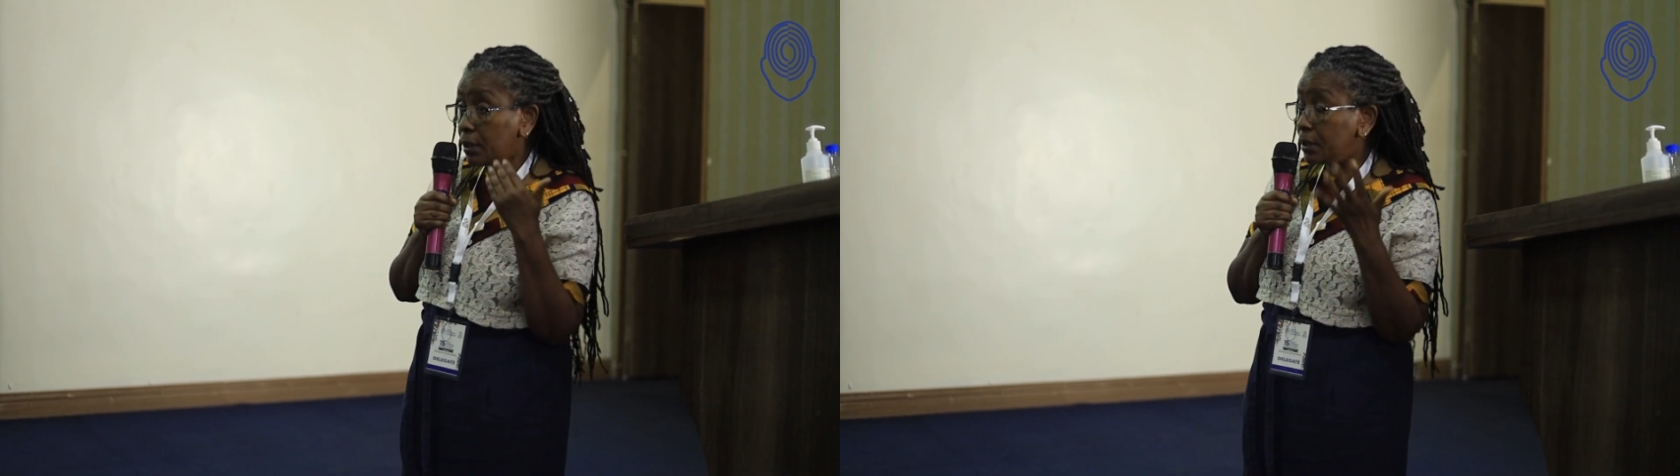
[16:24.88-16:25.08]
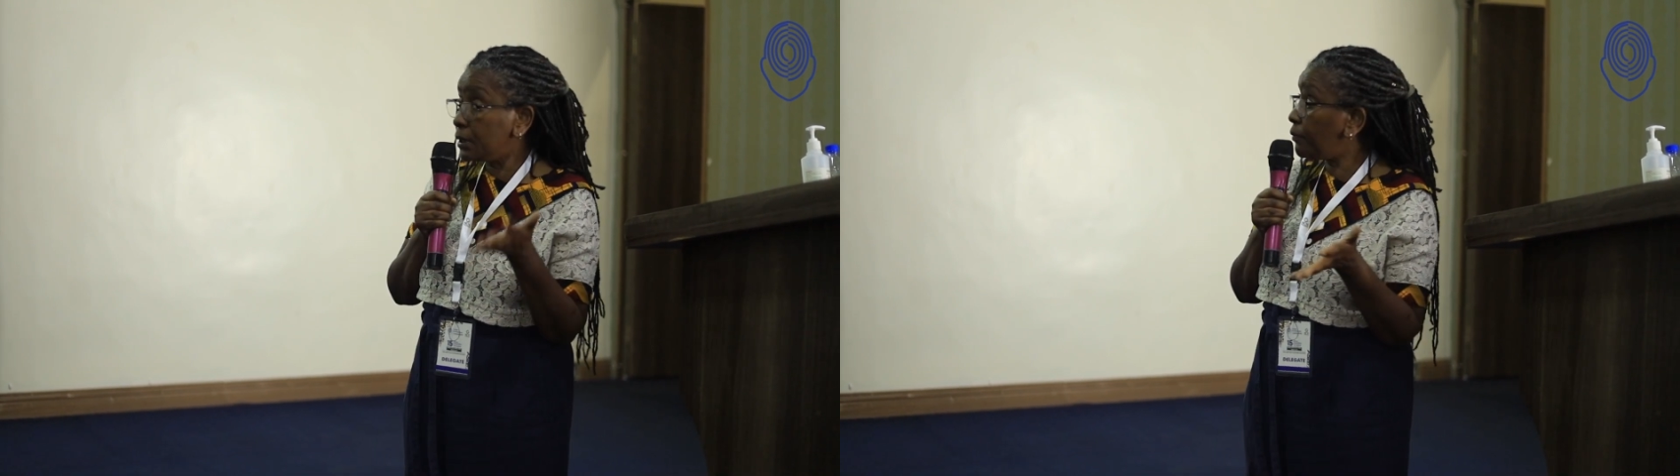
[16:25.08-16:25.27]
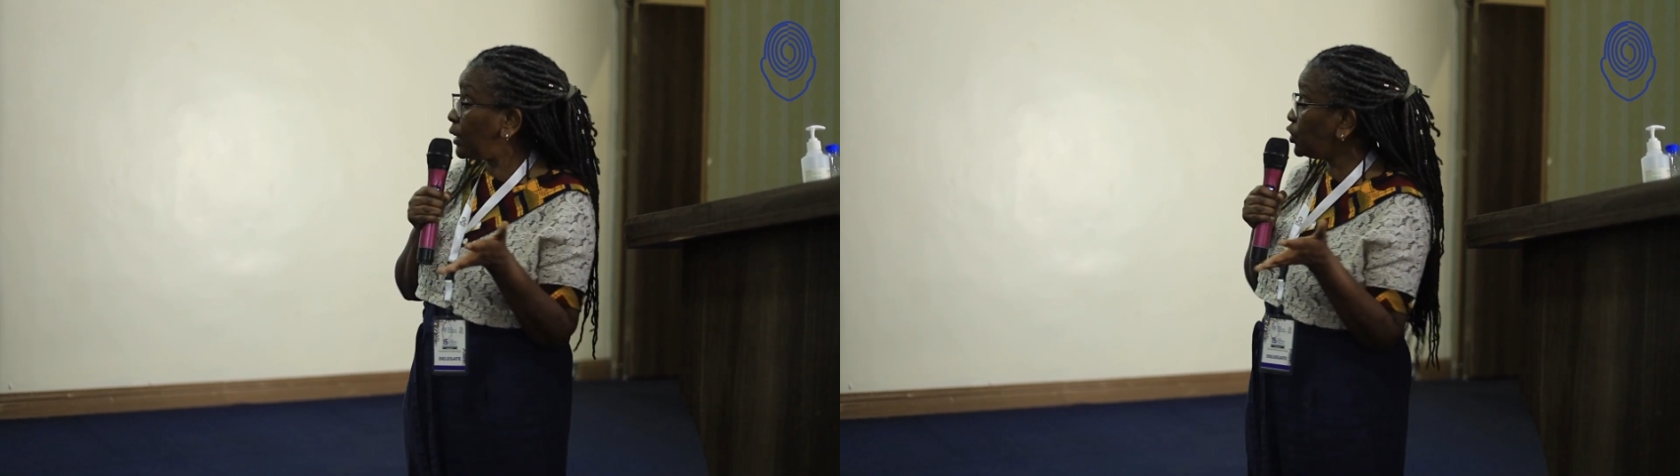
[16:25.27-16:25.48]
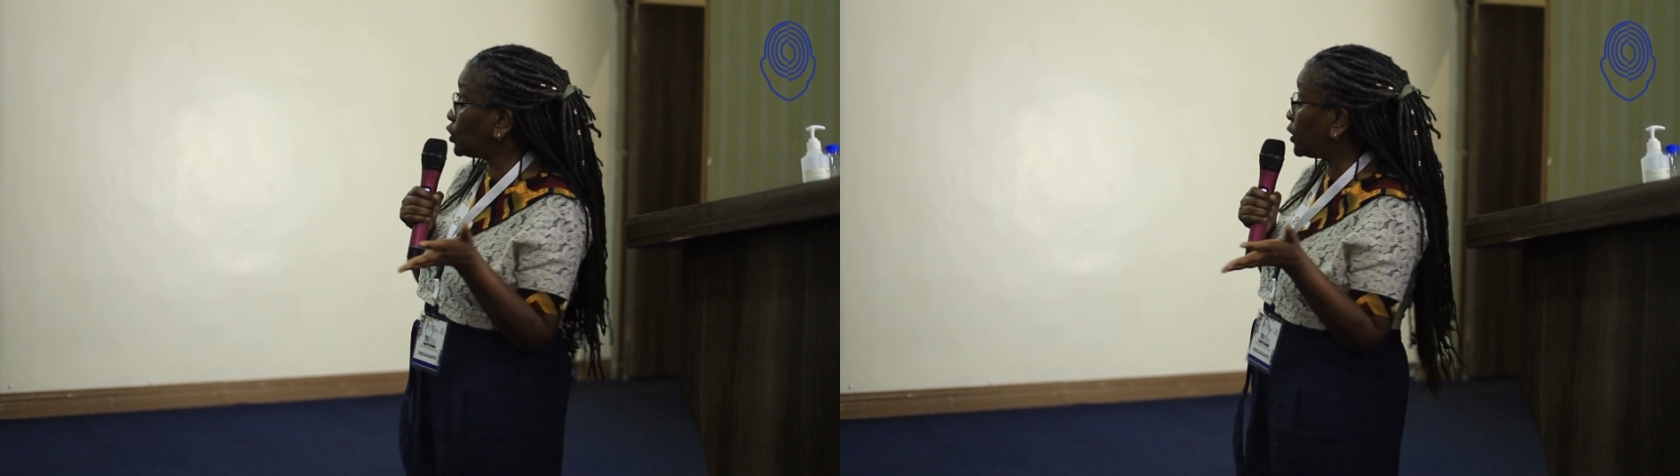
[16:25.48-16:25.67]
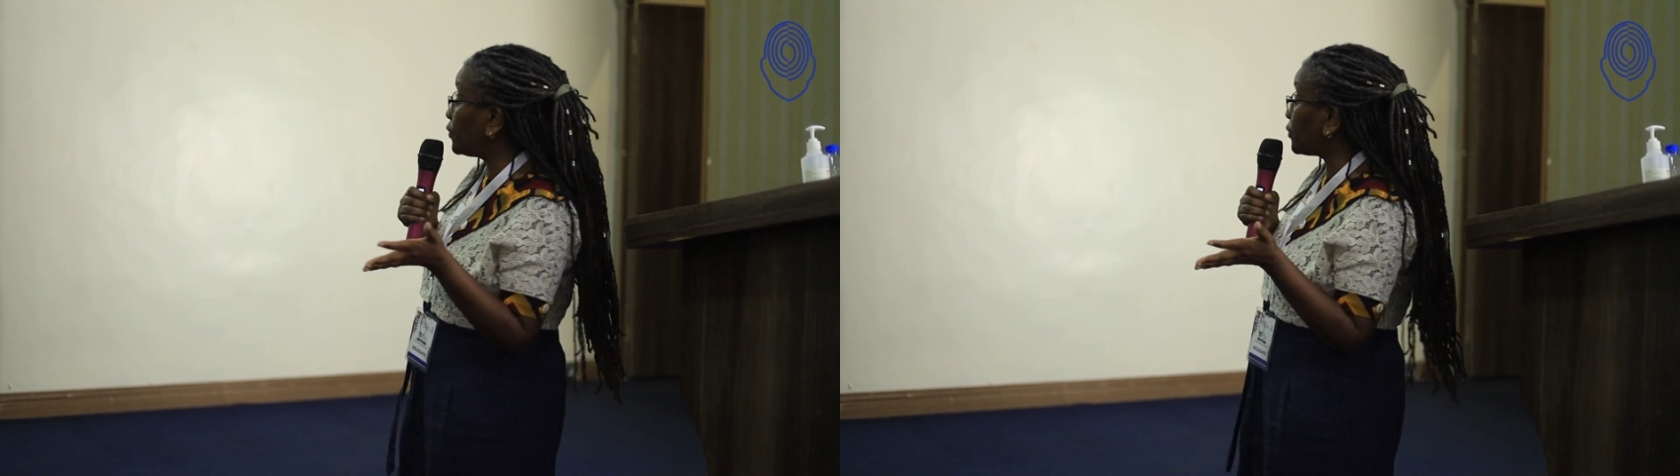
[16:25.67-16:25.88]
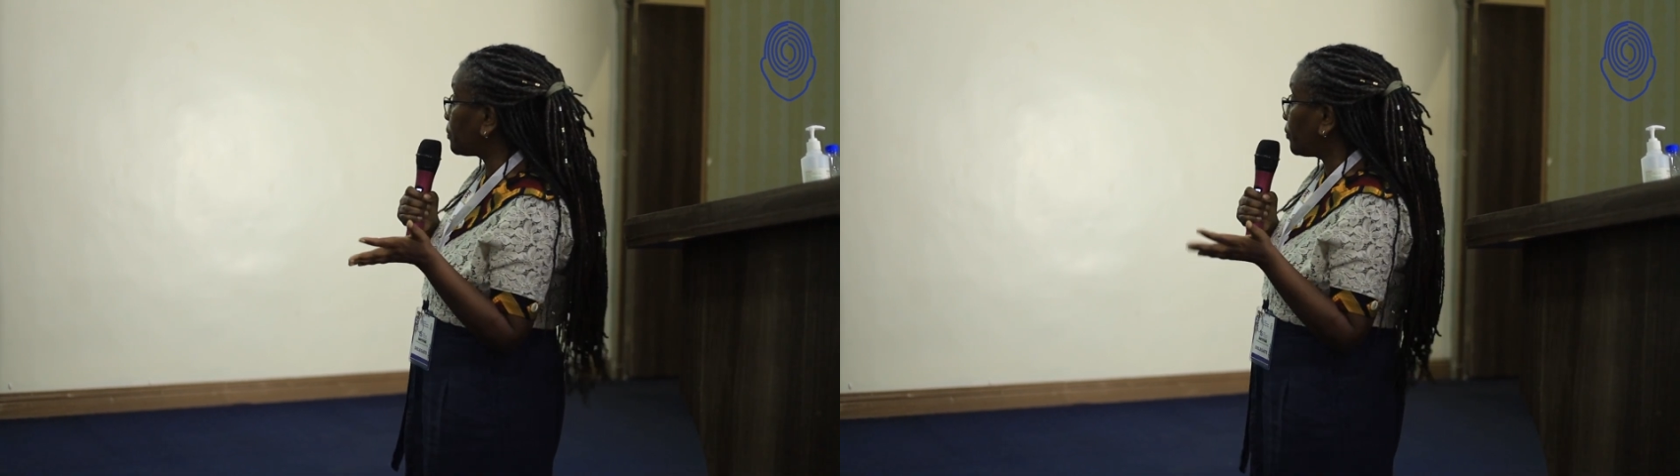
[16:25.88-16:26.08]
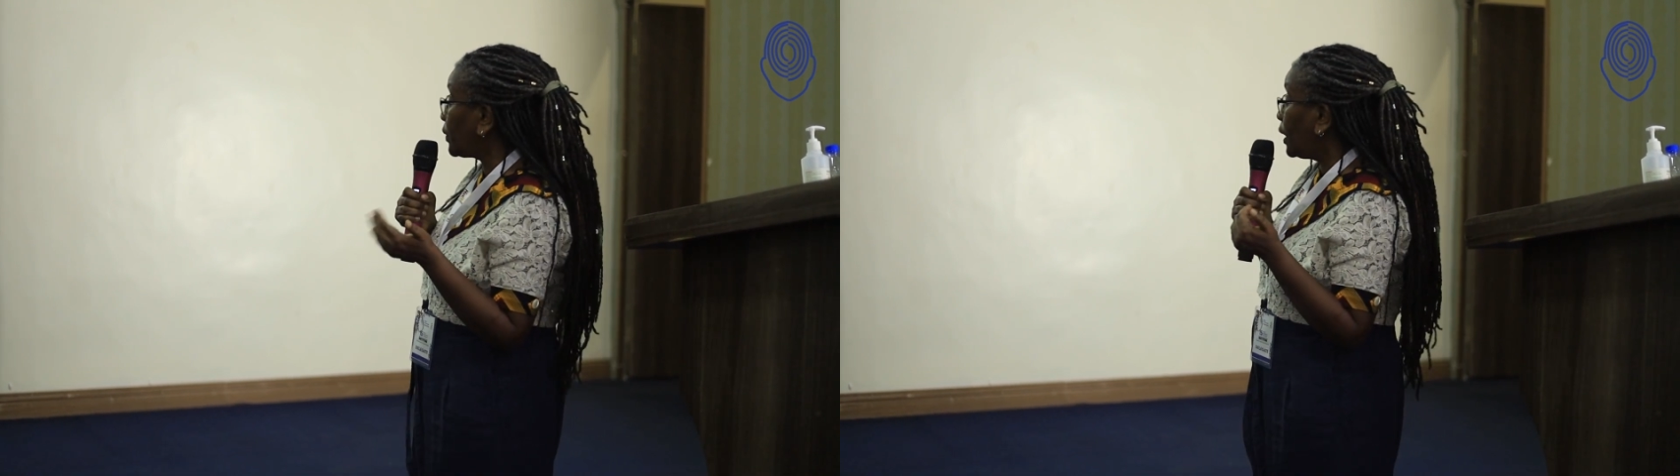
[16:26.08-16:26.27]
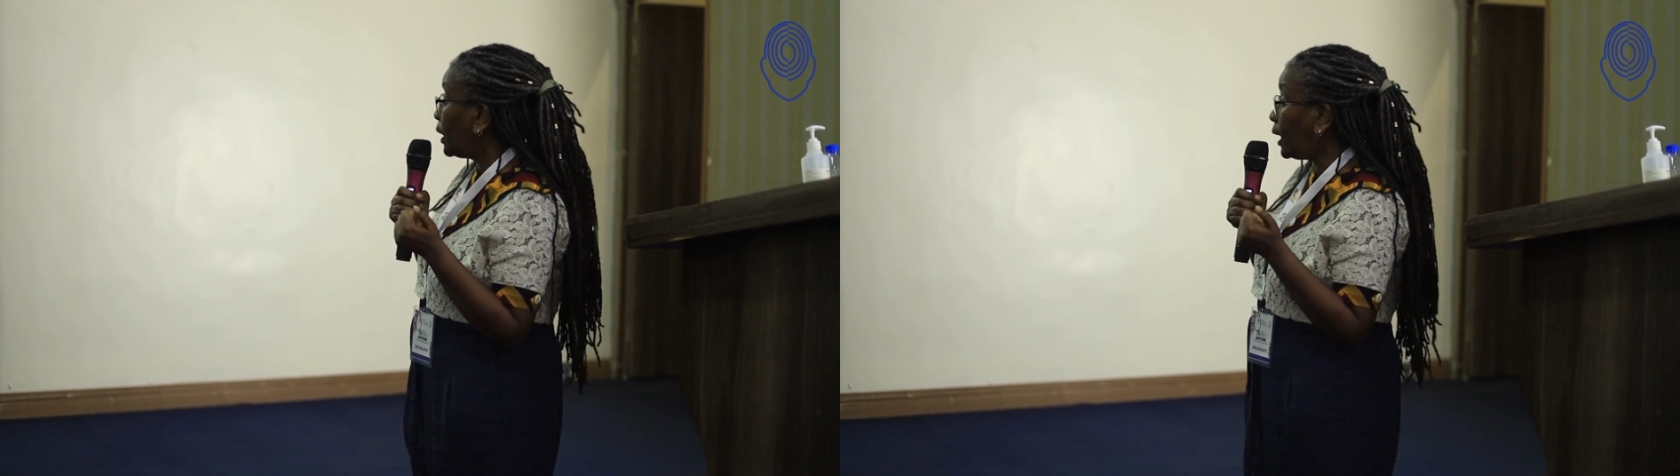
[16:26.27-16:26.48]
intervention.
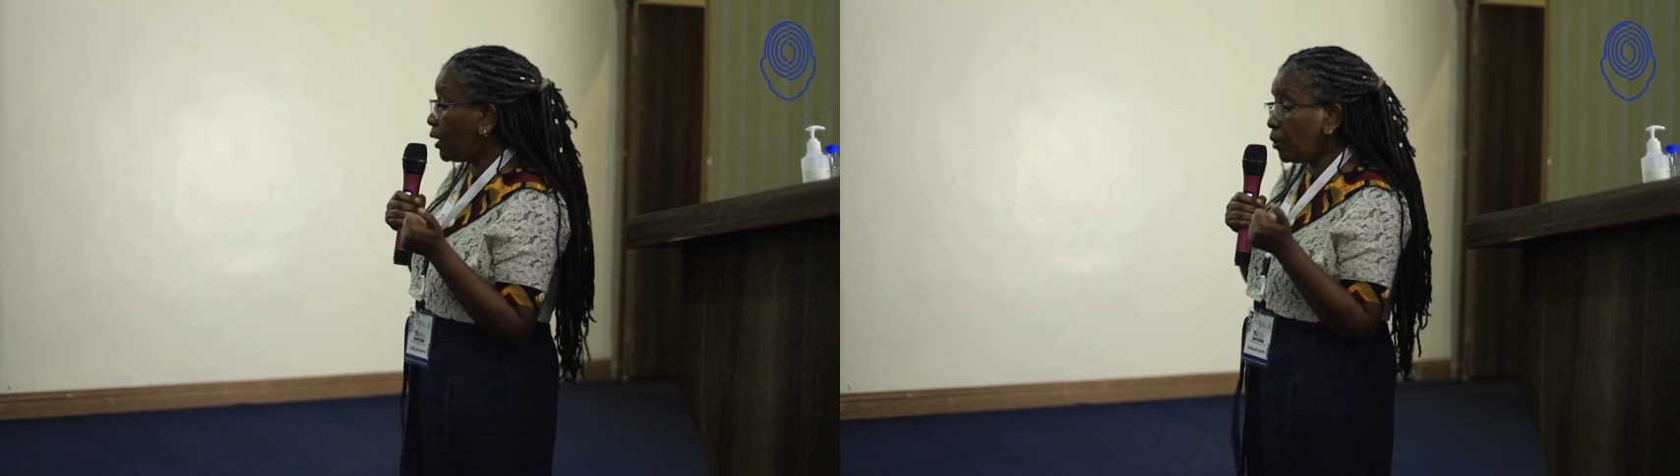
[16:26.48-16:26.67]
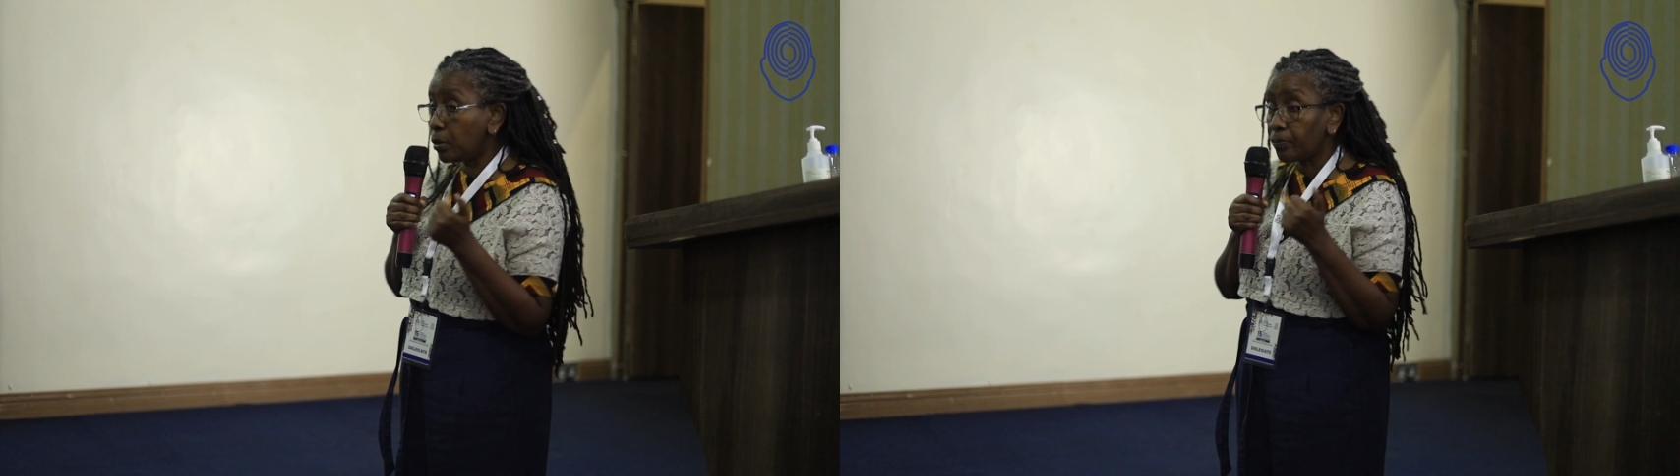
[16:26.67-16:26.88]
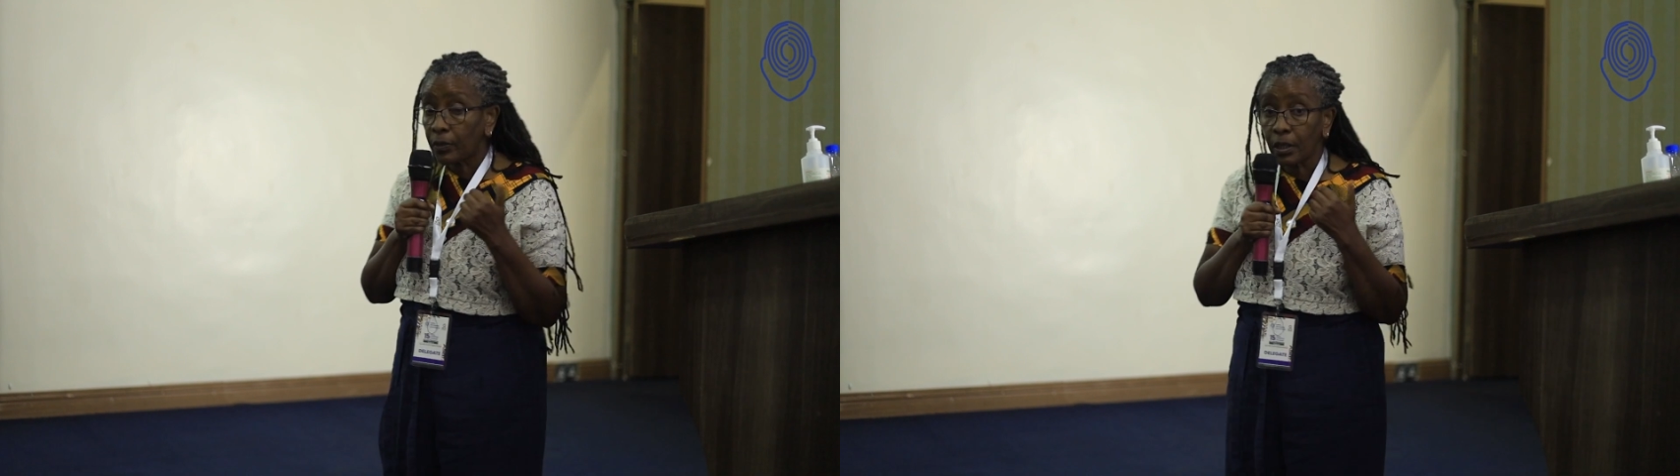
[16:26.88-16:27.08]
Now,